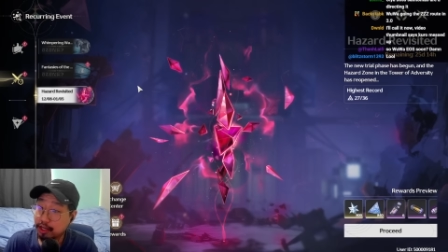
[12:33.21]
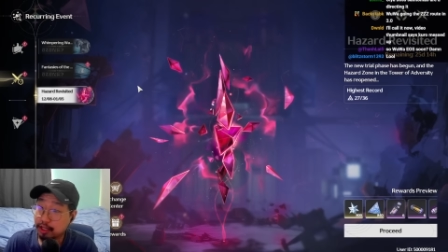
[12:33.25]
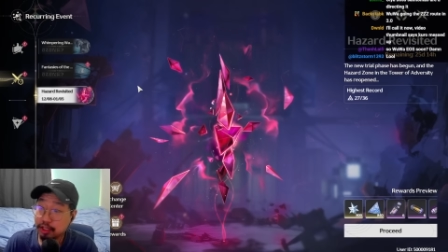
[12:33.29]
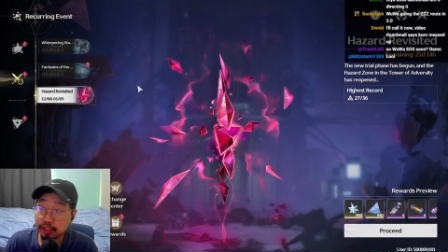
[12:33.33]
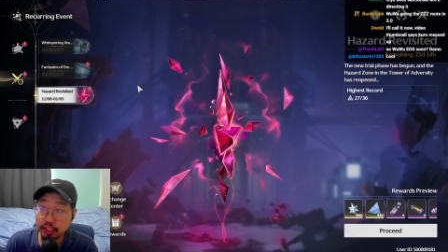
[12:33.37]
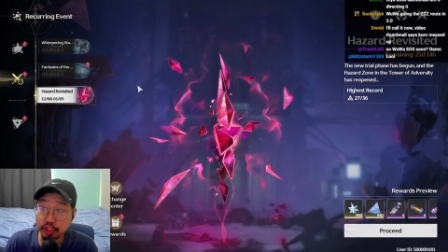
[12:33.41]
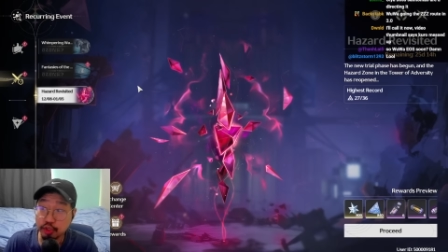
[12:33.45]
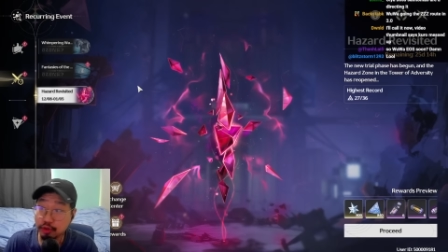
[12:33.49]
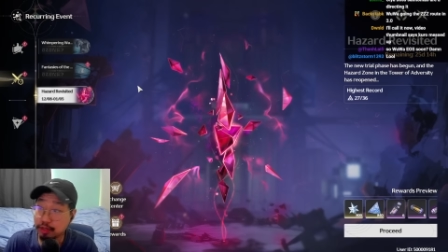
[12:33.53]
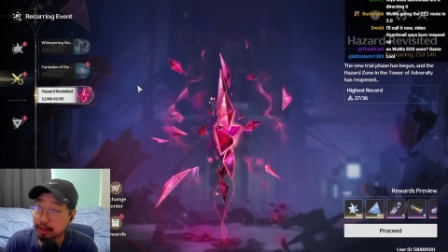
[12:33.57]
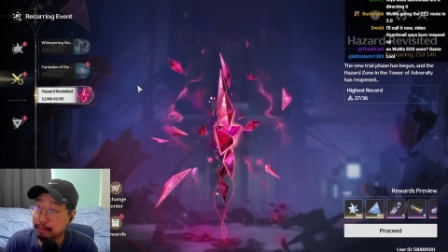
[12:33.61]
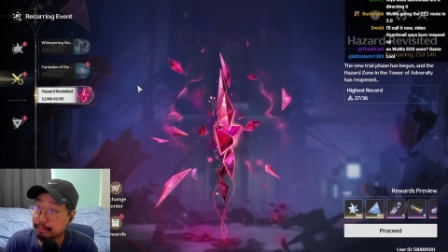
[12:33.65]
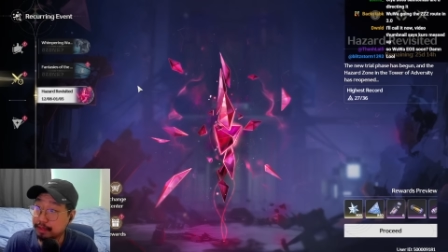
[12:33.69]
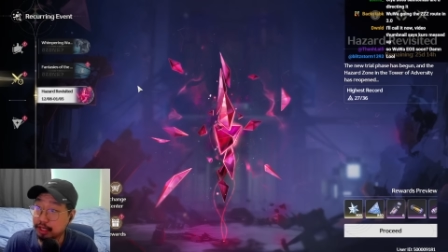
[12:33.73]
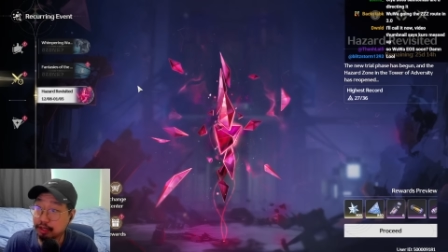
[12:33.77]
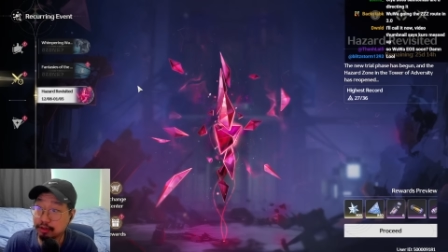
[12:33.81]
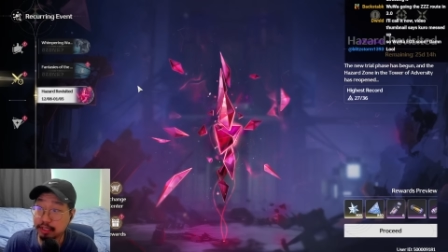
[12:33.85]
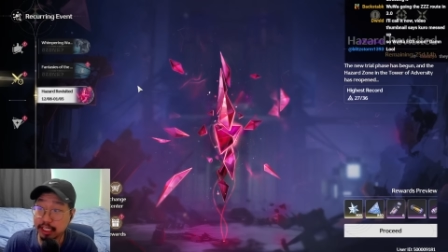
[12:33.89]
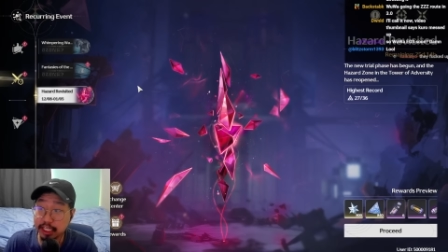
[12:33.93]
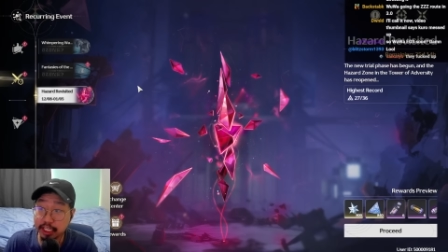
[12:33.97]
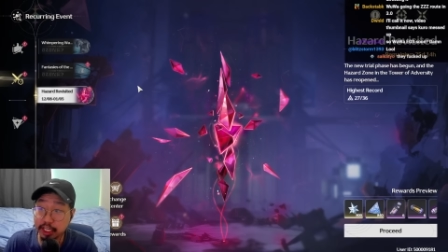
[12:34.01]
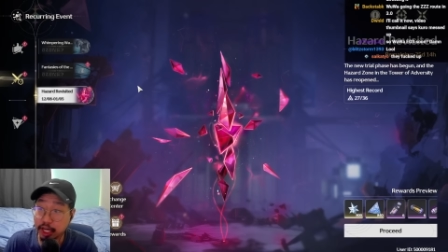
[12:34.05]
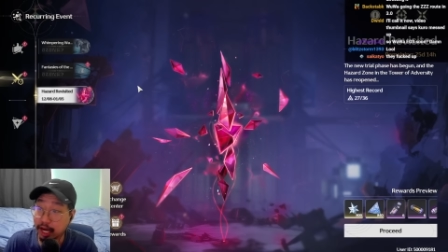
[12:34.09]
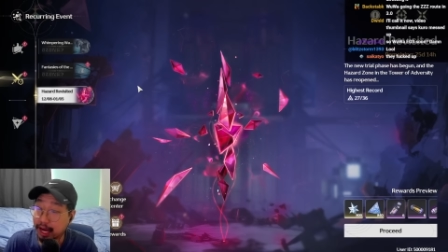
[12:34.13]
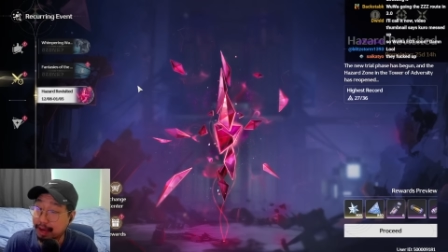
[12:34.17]

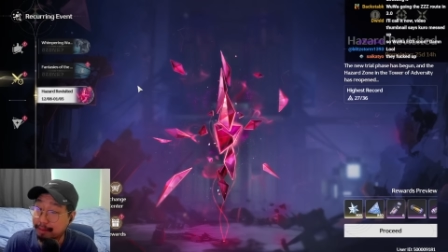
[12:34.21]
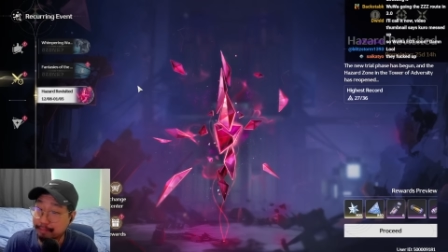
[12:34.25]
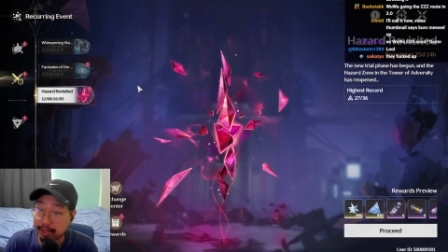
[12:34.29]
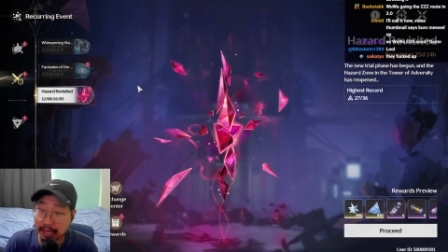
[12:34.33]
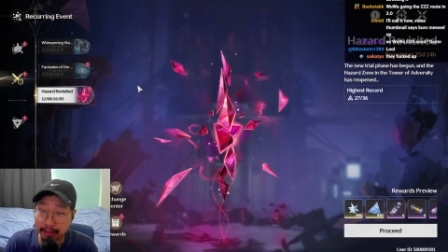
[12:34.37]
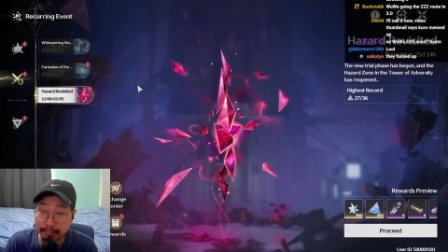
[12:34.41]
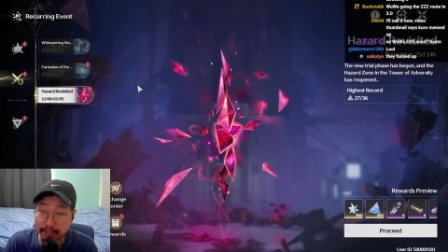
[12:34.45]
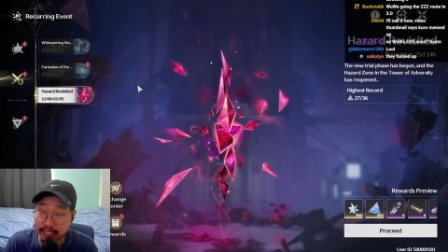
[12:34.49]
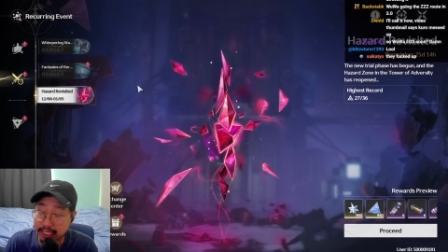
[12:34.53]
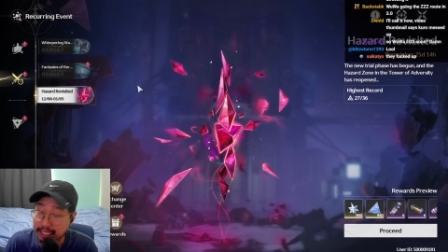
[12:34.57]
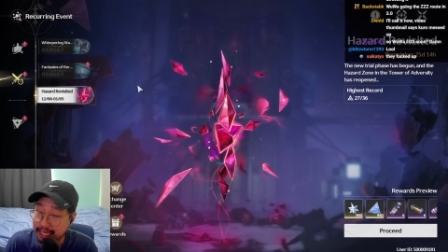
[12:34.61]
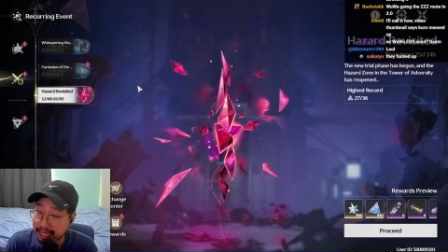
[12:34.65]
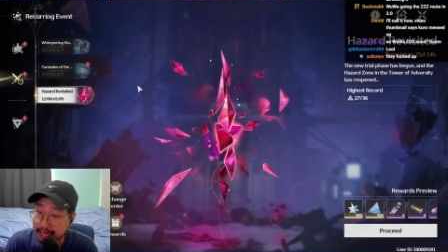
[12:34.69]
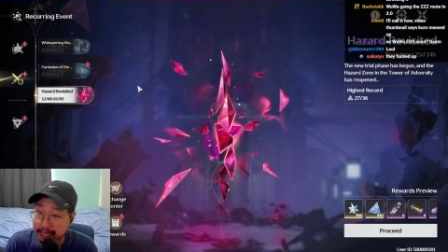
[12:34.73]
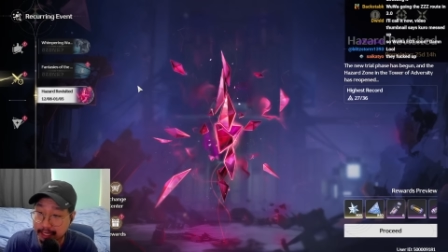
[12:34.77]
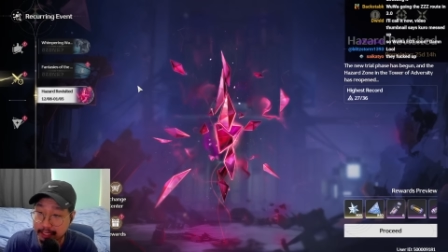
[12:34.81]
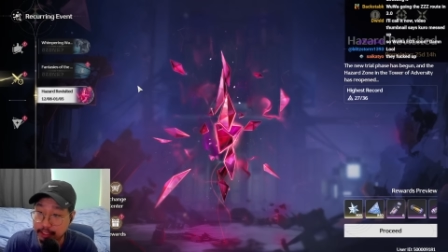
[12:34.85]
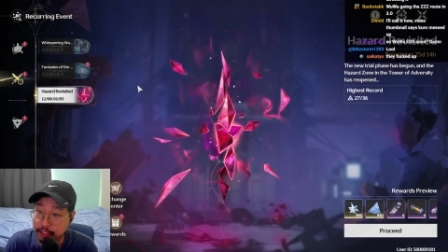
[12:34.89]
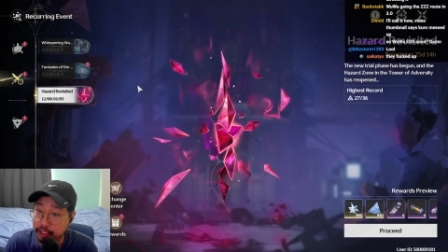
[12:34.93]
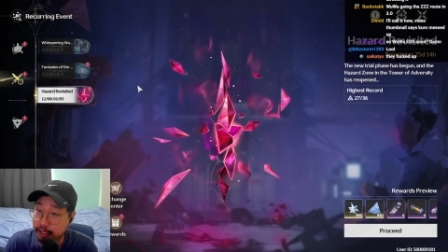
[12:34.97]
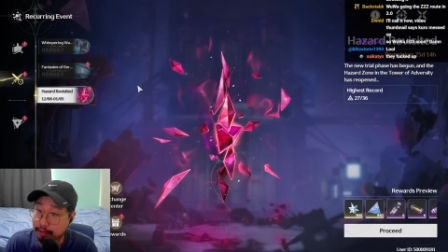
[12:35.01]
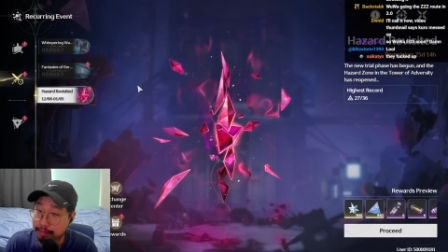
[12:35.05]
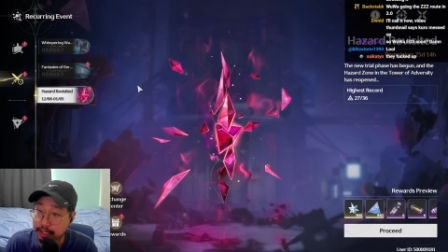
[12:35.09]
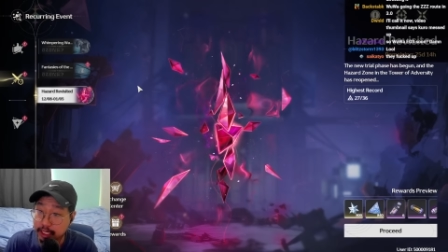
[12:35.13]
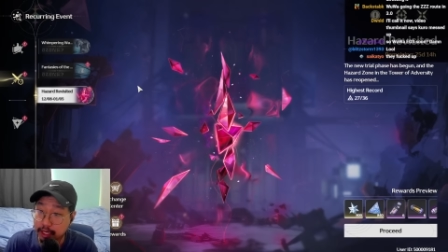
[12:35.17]
tunability combat mechanic
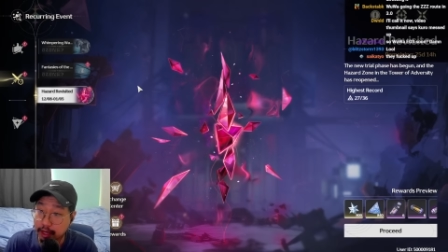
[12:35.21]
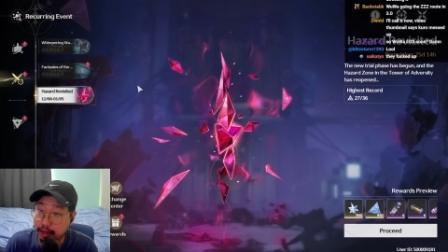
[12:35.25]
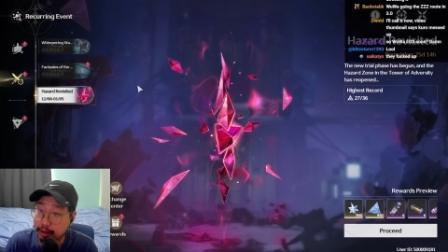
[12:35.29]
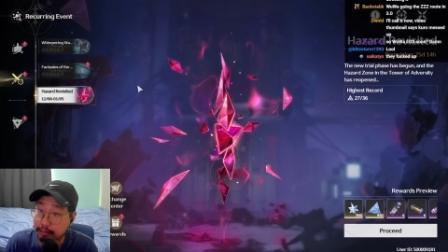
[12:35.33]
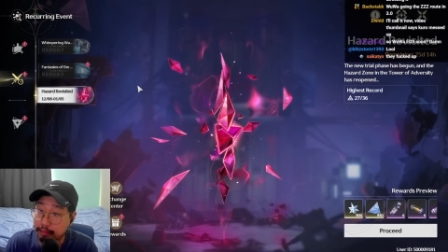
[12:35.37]
coming up.